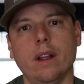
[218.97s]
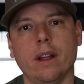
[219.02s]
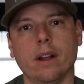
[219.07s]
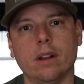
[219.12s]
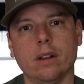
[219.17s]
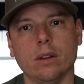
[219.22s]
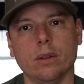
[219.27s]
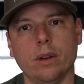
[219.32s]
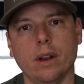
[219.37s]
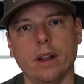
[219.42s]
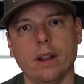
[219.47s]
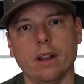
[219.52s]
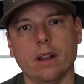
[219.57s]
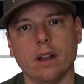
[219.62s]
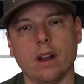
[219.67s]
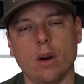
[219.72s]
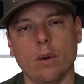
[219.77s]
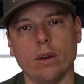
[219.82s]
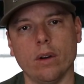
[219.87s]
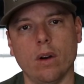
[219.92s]
including
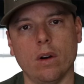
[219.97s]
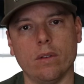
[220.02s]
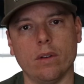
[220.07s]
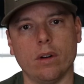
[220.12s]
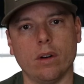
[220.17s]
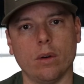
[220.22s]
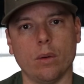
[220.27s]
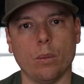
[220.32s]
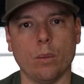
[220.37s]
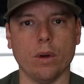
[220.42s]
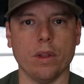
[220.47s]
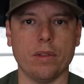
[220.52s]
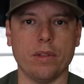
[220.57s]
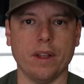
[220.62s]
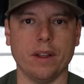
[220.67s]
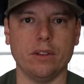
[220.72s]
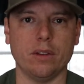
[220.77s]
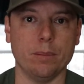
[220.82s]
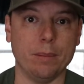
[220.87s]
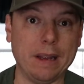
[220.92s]
going over what
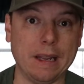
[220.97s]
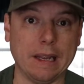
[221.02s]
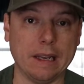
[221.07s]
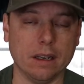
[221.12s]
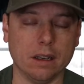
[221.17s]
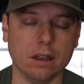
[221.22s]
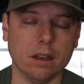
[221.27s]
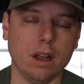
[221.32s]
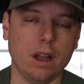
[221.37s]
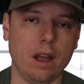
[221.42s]
things mean.